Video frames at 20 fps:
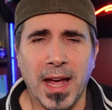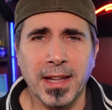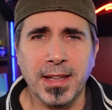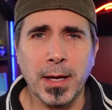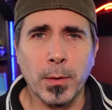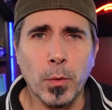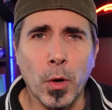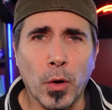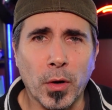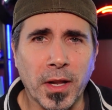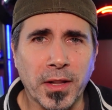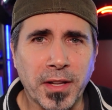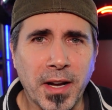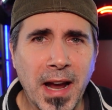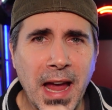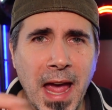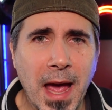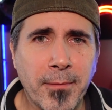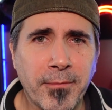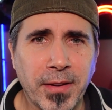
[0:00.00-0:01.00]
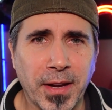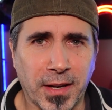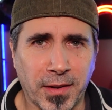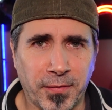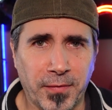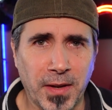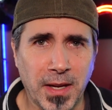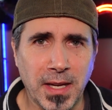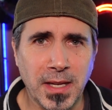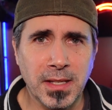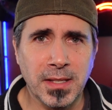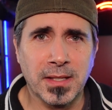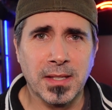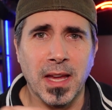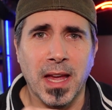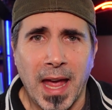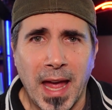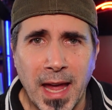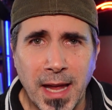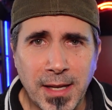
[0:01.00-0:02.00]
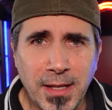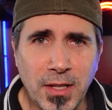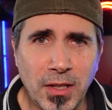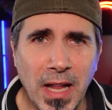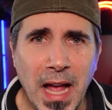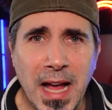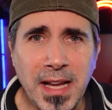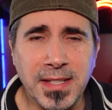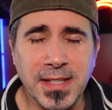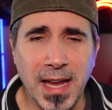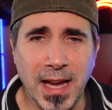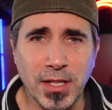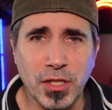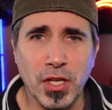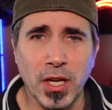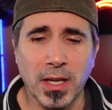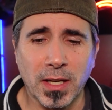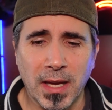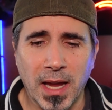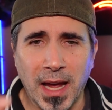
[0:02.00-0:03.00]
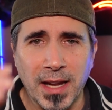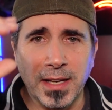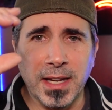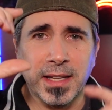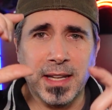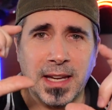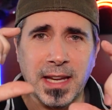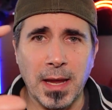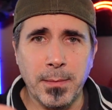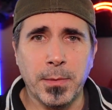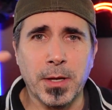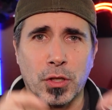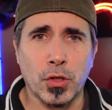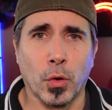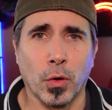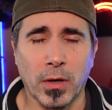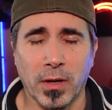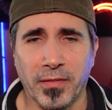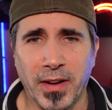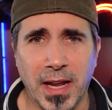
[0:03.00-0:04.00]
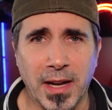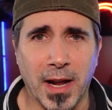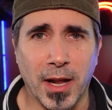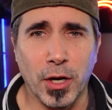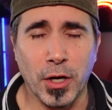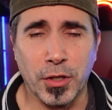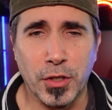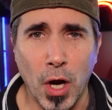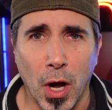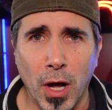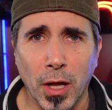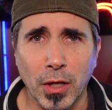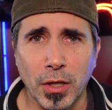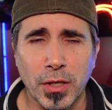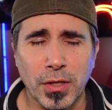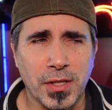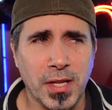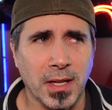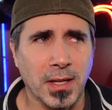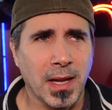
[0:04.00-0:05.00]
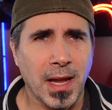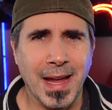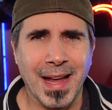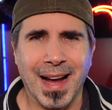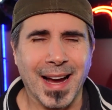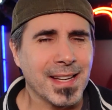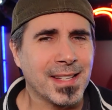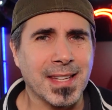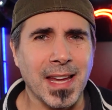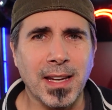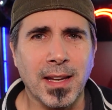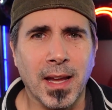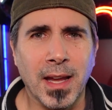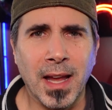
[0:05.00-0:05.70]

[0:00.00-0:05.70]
and they wrote on their AMVIC fees and glass etching. And then they gave me a total of $800. And I said,